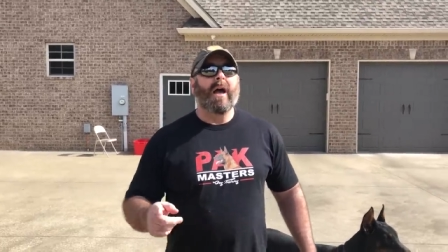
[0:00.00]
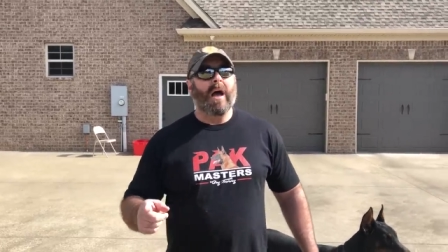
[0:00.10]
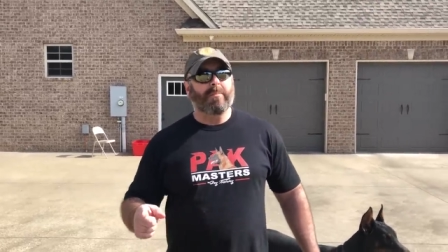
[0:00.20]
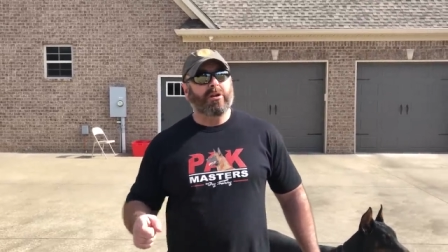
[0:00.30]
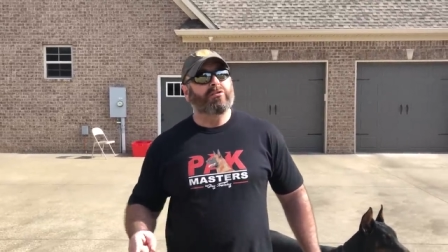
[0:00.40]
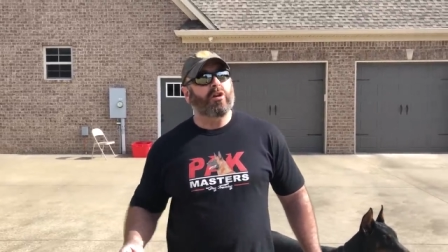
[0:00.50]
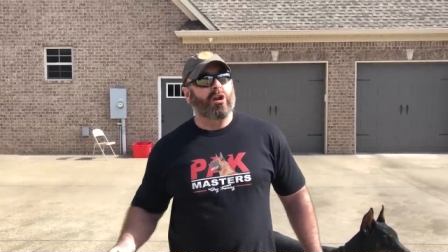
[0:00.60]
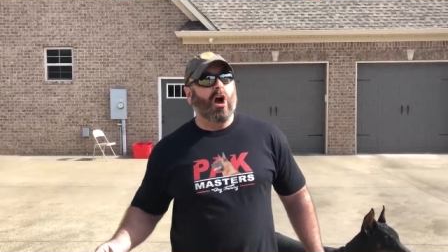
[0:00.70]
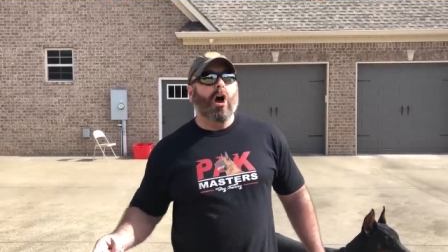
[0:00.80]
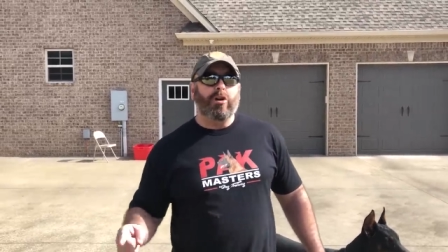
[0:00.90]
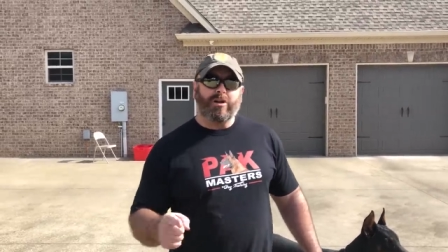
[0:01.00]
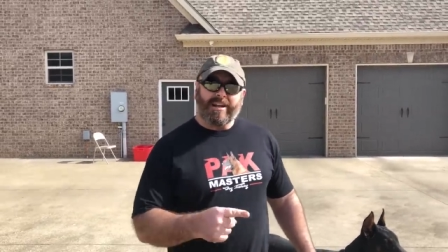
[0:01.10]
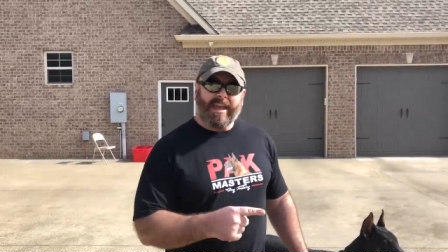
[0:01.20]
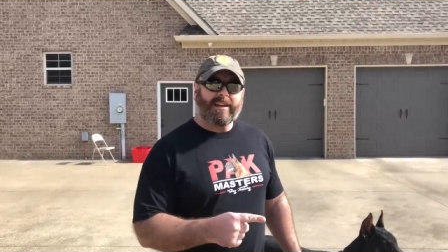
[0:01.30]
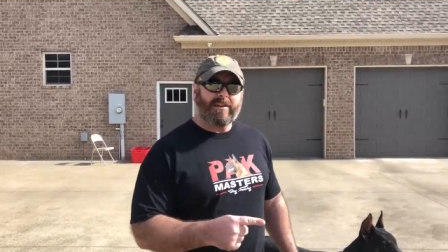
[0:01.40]
I'm gonna turn
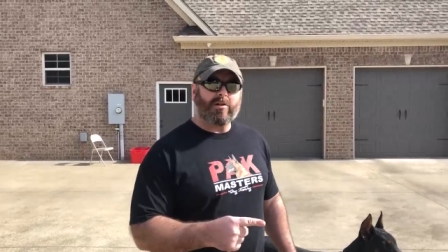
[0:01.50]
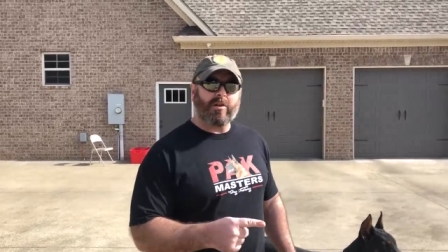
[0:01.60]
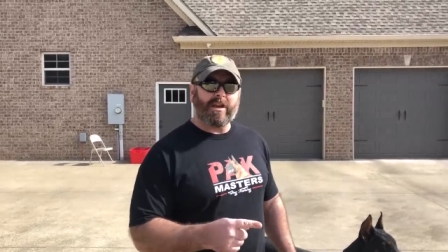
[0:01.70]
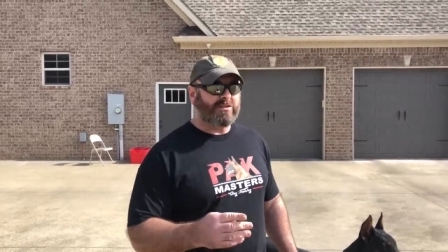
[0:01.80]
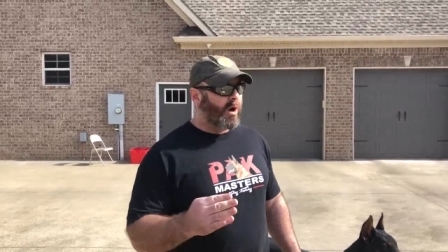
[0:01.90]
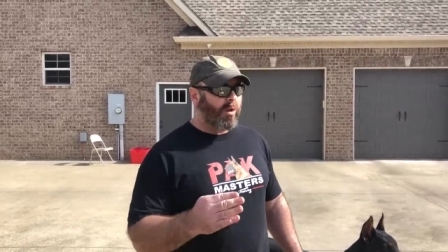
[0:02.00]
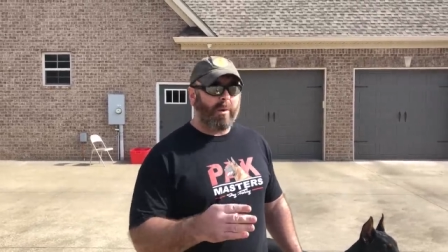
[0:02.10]
180 degrees all the